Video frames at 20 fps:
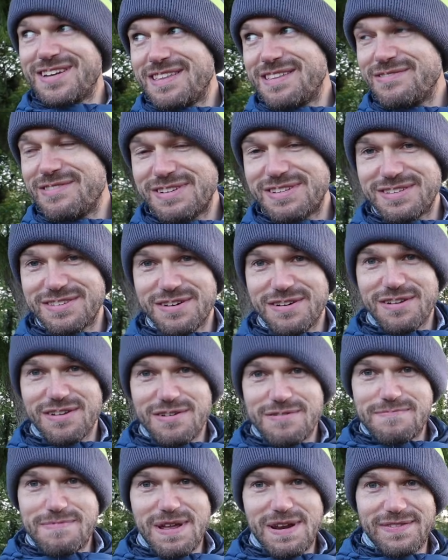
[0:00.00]
saying, the race has got a
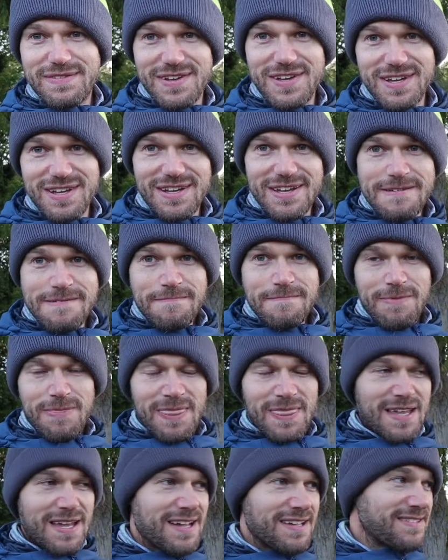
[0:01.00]
lot better for her
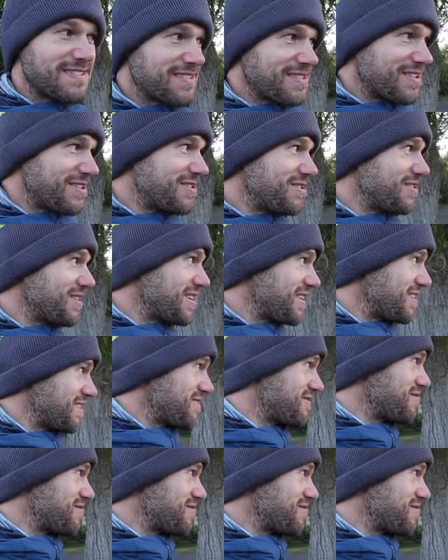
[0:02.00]
as it's gone on, getting